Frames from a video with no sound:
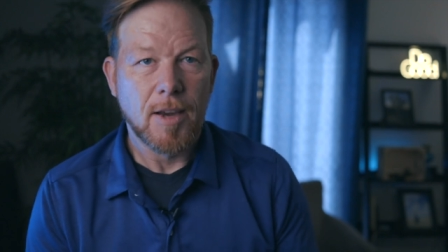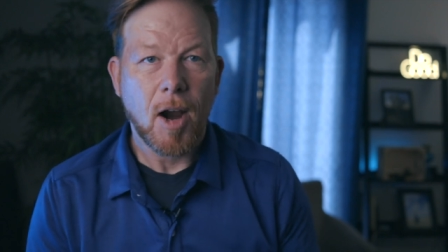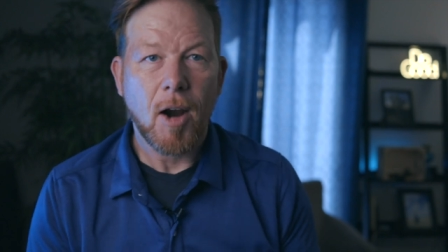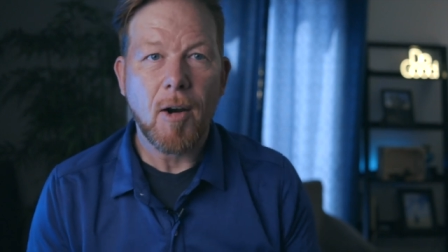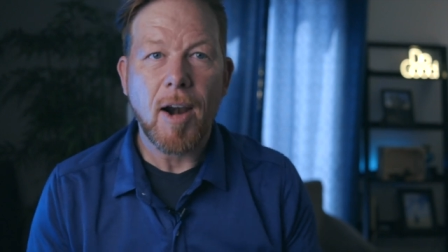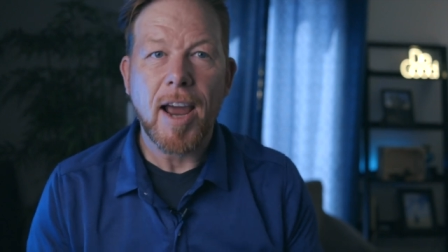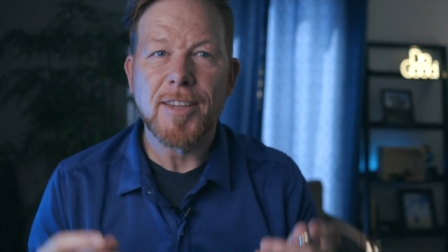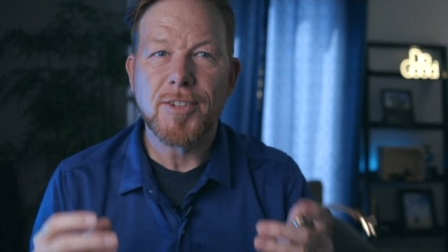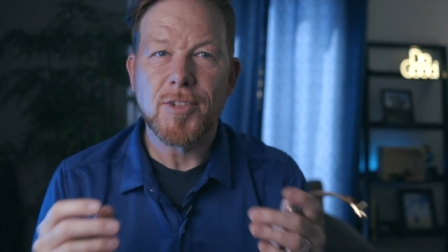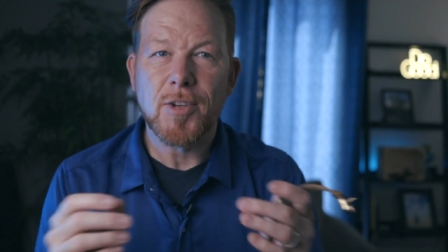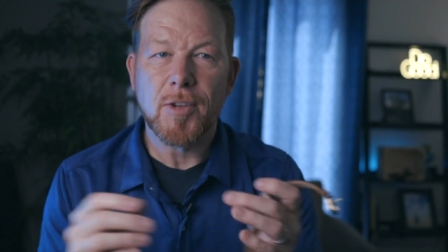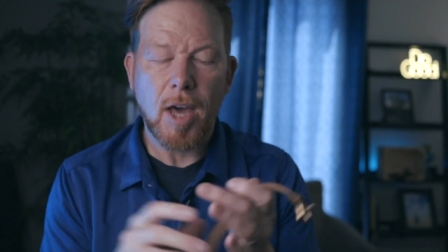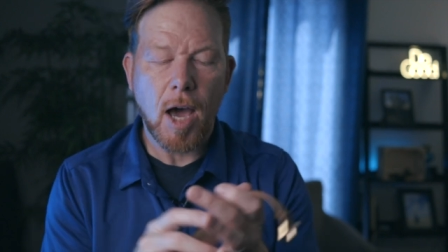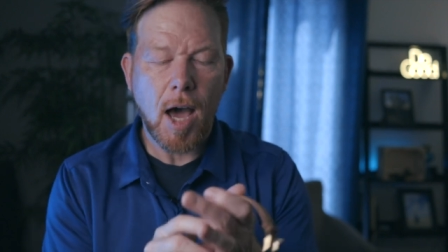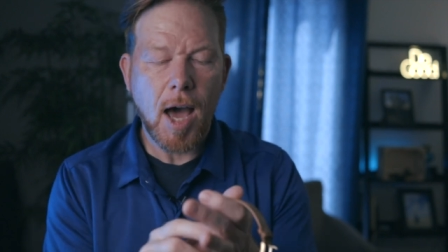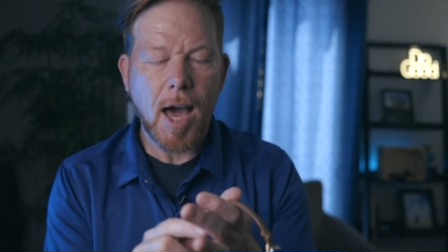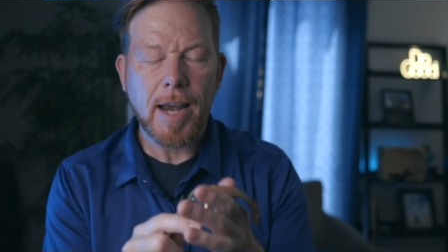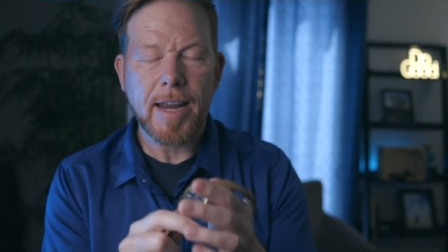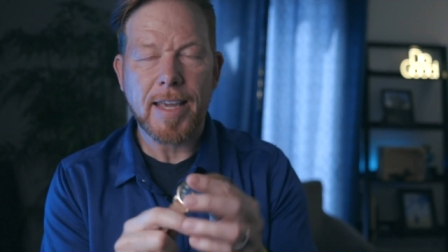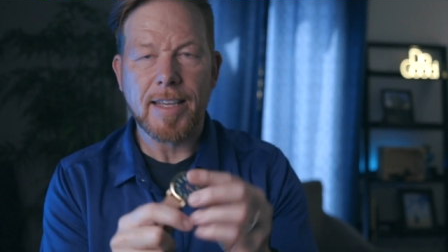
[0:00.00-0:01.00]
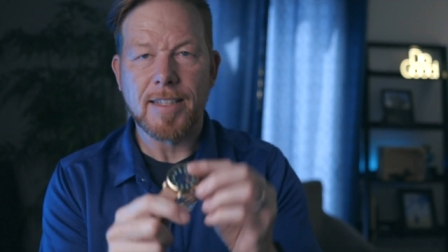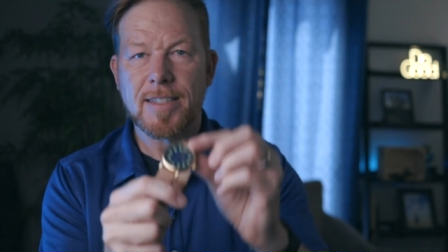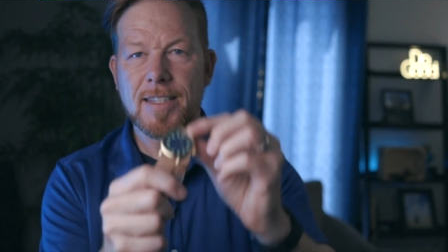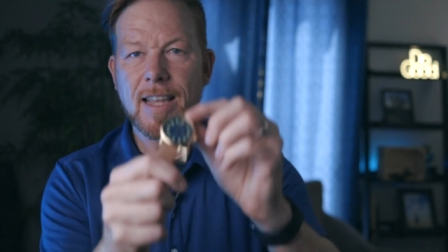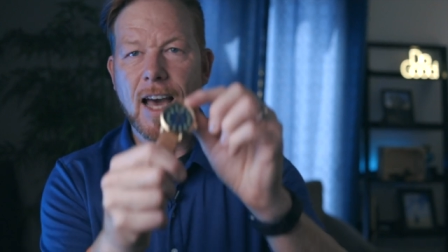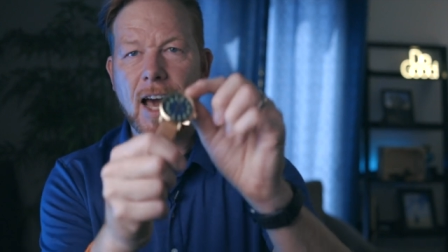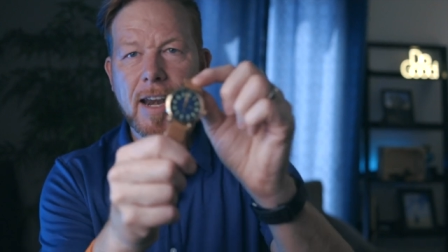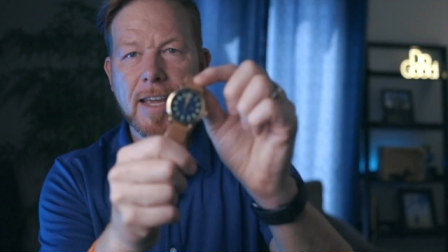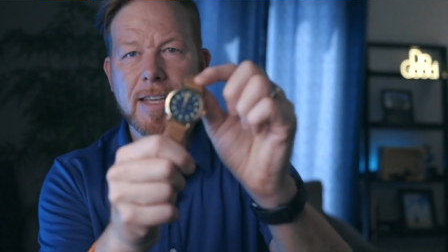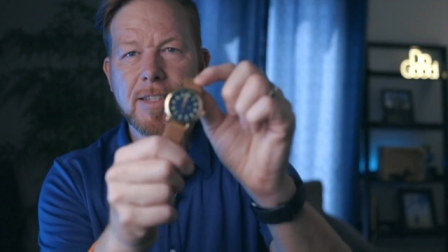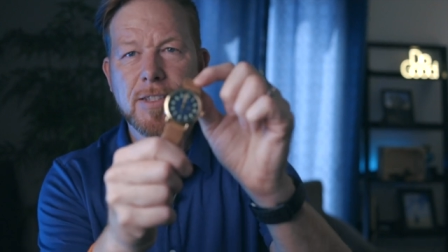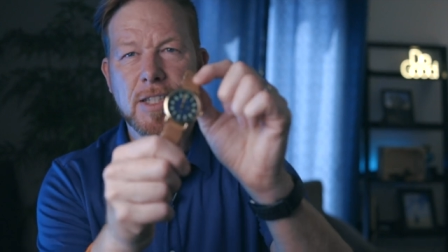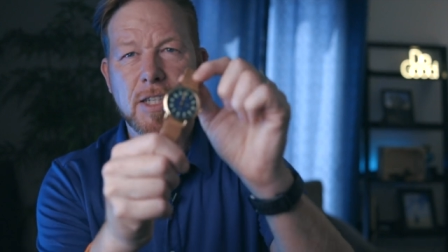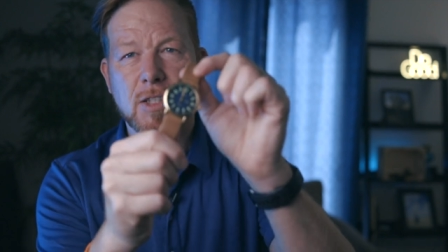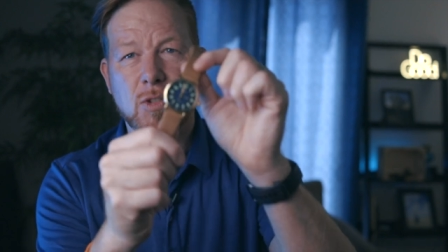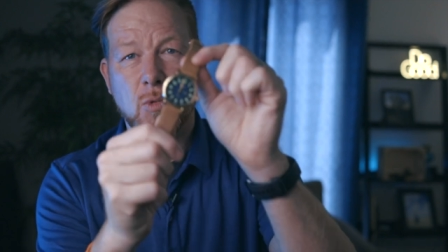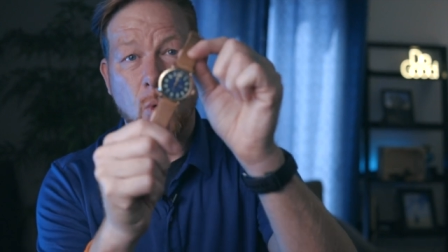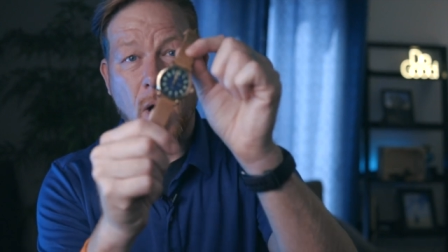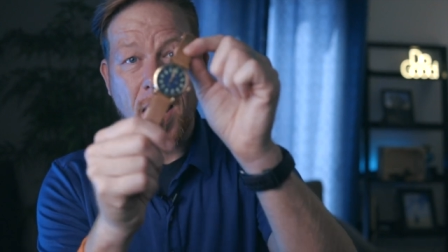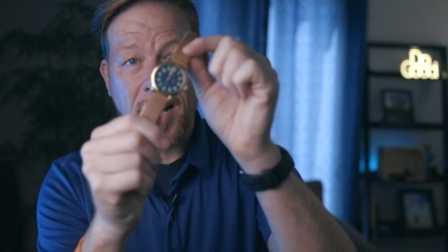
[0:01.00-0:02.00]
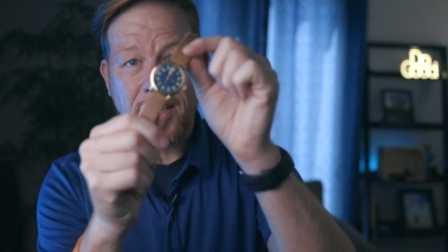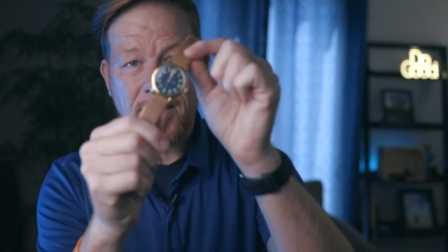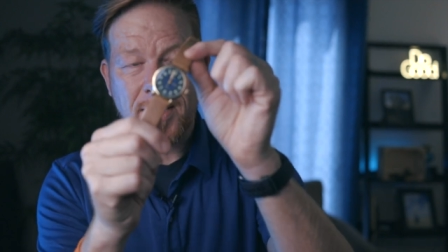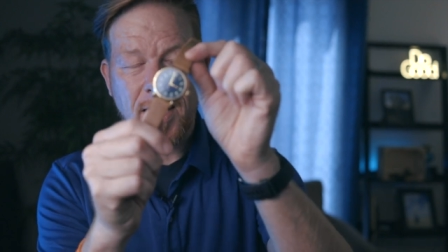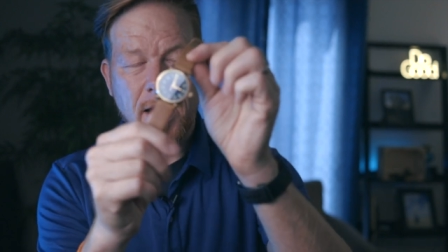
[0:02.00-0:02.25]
All right, so the audience is watch